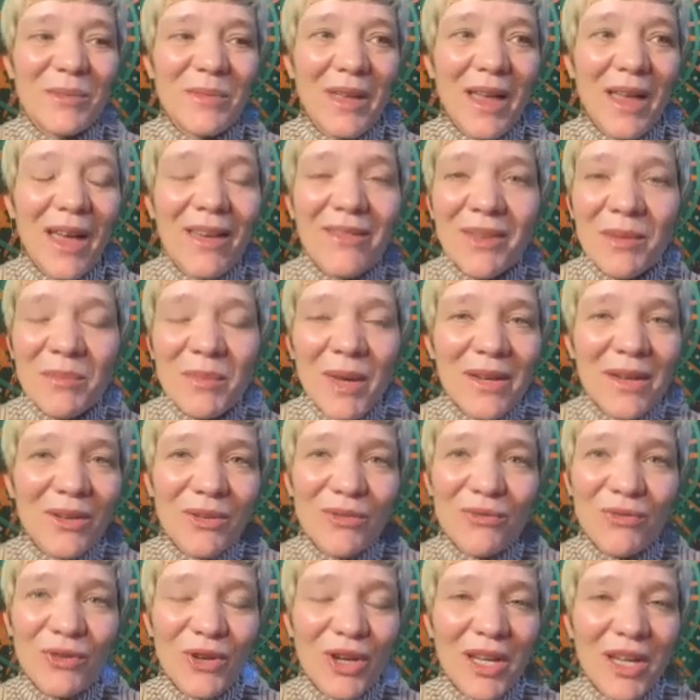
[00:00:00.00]
heavy
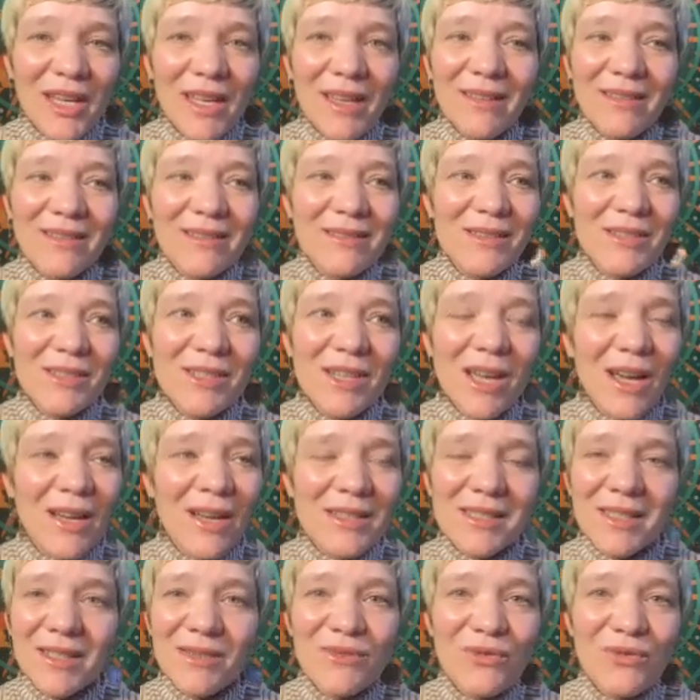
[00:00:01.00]
metal free,
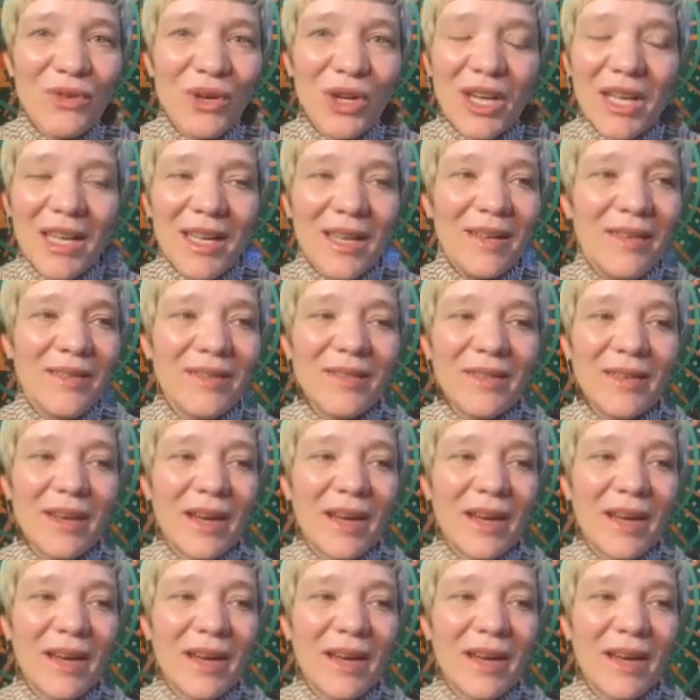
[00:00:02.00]
toxin free.